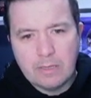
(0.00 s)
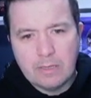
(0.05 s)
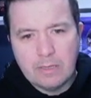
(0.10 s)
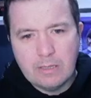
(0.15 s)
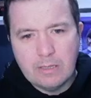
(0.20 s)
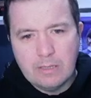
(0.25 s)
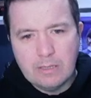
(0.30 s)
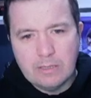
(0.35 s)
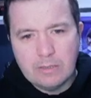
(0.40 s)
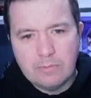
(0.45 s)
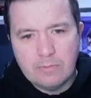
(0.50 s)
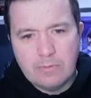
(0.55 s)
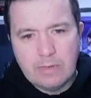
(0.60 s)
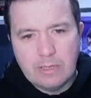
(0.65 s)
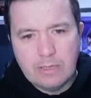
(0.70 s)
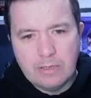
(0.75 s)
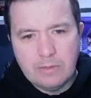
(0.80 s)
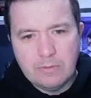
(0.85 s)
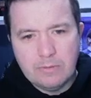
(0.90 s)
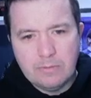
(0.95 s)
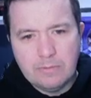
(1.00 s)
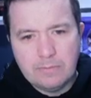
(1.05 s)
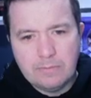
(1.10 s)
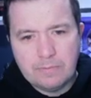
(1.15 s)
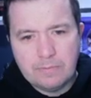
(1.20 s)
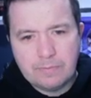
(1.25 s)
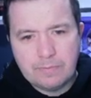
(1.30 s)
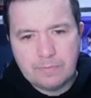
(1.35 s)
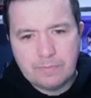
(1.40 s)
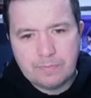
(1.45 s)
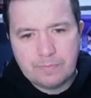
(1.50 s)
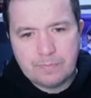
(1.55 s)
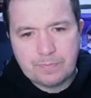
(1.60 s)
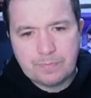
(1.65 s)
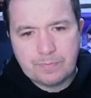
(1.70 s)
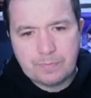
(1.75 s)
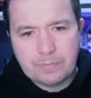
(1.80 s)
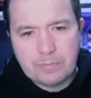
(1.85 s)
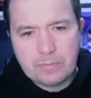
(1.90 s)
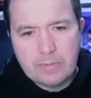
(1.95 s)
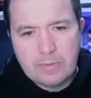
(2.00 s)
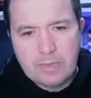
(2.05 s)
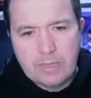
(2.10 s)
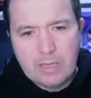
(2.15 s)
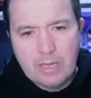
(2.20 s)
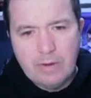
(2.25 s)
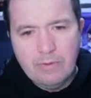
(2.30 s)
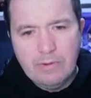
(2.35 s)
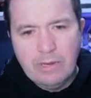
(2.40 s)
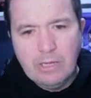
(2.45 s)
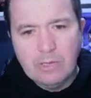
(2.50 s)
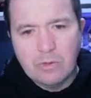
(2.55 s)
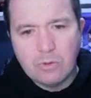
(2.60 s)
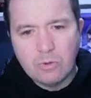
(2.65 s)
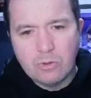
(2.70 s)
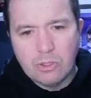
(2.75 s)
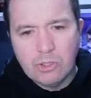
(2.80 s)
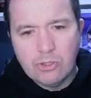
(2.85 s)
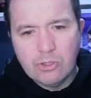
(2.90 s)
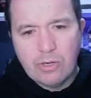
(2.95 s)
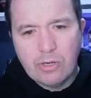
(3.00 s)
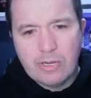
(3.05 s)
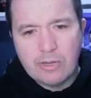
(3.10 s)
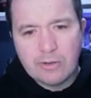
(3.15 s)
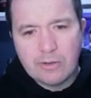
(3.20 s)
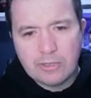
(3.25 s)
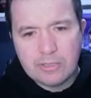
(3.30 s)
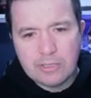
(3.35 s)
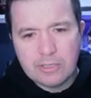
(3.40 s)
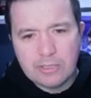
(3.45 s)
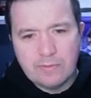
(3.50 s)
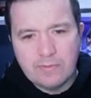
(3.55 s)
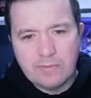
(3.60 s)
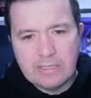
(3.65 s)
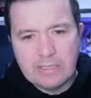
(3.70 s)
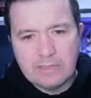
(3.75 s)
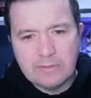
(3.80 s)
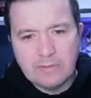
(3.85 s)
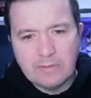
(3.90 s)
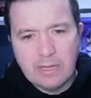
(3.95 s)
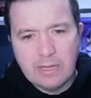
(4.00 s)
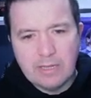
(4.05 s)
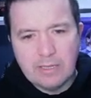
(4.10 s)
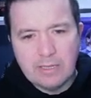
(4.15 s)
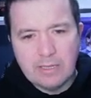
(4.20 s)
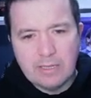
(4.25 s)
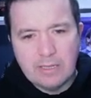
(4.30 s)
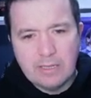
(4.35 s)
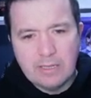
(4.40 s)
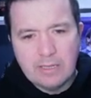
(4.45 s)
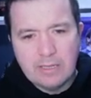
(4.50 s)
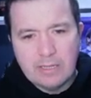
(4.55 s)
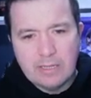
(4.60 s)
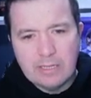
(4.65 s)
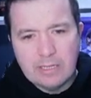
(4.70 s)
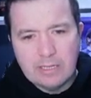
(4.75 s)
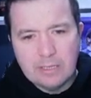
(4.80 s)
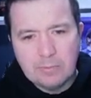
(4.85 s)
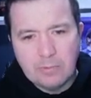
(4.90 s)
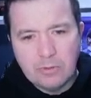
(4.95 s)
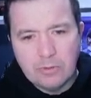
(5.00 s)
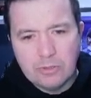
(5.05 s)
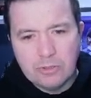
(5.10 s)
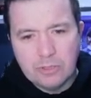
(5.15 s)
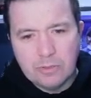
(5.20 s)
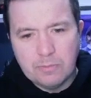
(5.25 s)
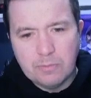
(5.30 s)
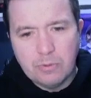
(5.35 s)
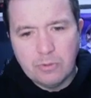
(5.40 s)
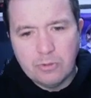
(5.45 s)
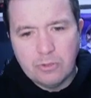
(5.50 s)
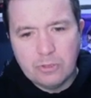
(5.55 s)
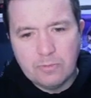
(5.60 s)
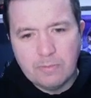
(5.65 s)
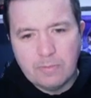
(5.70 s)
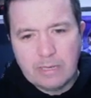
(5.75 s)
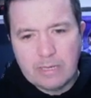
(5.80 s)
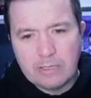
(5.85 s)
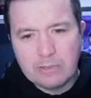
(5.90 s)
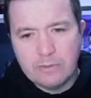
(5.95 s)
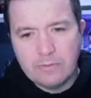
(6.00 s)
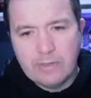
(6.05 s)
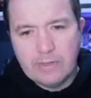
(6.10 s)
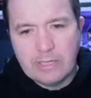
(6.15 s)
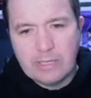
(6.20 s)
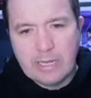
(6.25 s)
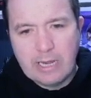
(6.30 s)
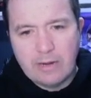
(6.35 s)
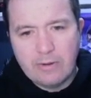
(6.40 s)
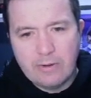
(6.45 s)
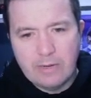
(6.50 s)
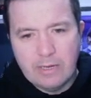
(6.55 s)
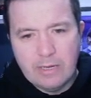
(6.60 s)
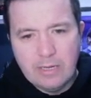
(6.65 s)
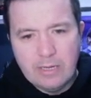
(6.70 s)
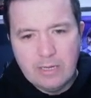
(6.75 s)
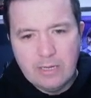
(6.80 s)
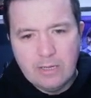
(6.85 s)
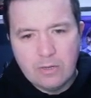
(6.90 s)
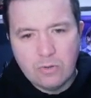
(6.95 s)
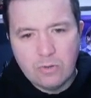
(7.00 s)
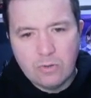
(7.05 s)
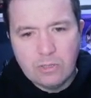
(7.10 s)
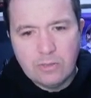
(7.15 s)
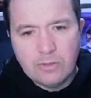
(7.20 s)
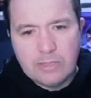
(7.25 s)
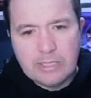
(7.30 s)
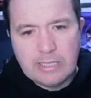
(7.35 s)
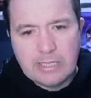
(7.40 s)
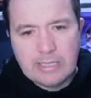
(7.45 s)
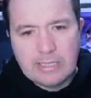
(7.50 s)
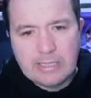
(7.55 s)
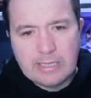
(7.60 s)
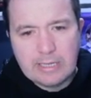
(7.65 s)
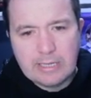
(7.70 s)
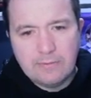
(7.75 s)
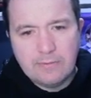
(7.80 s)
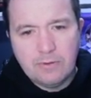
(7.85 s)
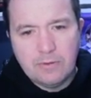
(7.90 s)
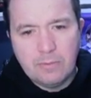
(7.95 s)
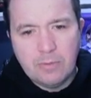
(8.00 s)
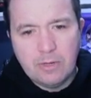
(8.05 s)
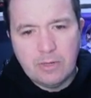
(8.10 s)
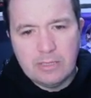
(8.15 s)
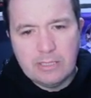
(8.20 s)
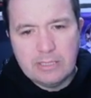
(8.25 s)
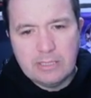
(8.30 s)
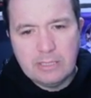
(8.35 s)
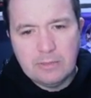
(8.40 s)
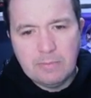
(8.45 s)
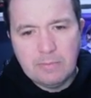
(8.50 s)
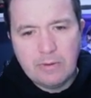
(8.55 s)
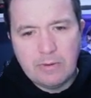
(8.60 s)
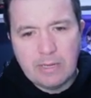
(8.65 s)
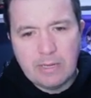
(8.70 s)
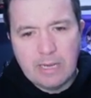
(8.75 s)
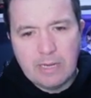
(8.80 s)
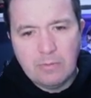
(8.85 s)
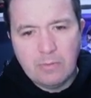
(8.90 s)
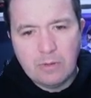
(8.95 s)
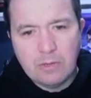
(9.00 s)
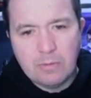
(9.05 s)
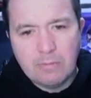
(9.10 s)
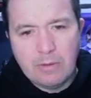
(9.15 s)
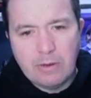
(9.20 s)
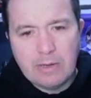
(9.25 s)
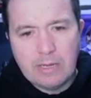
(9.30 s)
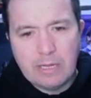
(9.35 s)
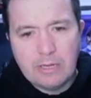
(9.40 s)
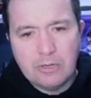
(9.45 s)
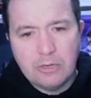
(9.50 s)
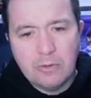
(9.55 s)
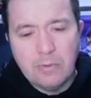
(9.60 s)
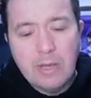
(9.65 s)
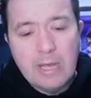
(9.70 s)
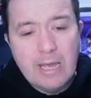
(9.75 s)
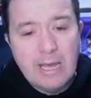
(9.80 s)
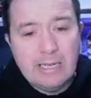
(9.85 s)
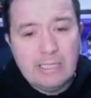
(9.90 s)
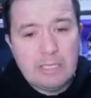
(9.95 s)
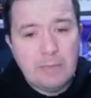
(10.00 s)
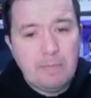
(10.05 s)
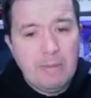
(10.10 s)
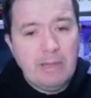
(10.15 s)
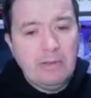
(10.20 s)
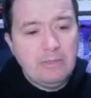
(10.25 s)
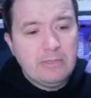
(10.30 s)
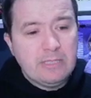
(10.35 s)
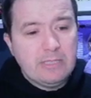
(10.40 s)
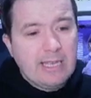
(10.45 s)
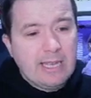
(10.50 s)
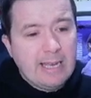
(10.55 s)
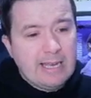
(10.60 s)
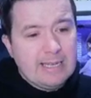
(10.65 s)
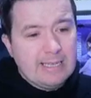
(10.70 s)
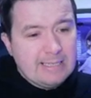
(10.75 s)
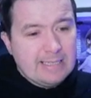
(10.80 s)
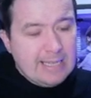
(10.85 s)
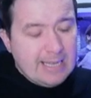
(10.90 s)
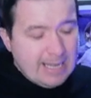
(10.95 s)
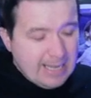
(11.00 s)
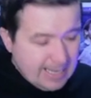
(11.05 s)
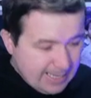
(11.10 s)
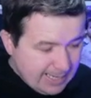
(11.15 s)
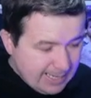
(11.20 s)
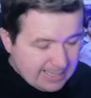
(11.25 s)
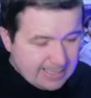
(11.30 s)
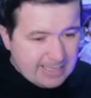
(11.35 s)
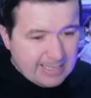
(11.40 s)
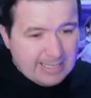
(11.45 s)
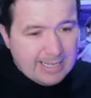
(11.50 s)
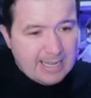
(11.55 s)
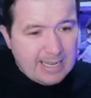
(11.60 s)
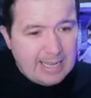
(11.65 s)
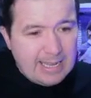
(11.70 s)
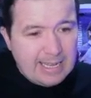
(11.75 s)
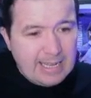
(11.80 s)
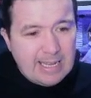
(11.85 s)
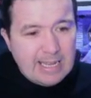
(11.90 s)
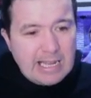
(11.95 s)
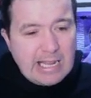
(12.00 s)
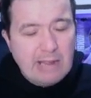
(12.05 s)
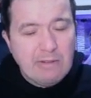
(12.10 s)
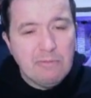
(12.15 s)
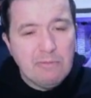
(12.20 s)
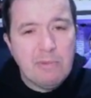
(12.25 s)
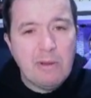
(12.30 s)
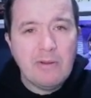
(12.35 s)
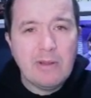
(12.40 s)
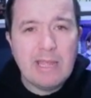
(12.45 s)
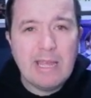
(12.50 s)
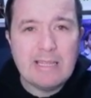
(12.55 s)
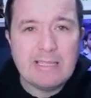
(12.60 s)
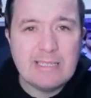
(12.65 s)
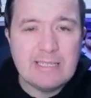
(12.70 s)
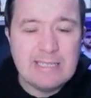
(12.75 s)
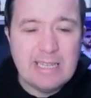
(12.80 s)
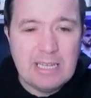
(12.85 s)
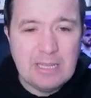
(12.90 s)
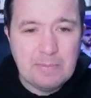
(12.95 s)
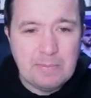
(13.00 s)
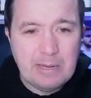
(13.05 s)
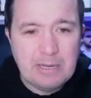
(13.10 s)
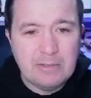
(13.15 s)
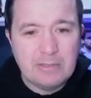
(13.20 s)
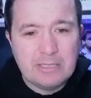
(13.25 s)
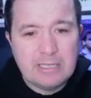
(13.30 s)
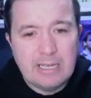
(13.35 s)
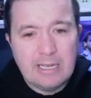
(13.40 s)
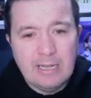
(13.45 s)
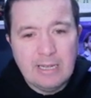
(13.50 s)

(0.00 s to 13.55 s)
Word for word: Here's Aurelio. Aurelio going straight across the defensive line there. Here's Puncheon. Puncheon back out to Valakari. Good little ticky-tacky football. This is Berigade. What can Berigade do? And it's a penalty, guys. Get in there. Kevin Berigade to take the penalty.